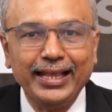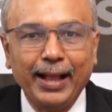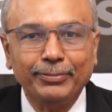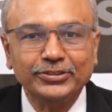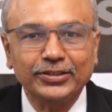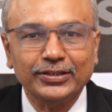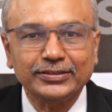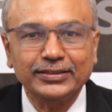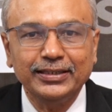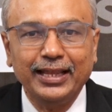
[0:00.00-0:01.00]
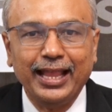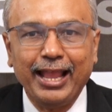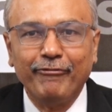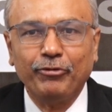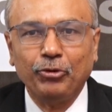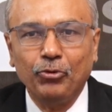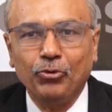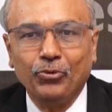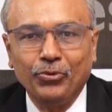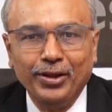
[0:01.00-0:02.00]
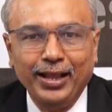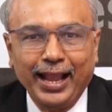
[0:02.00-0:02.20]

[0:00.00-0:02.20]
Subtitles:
captures f2,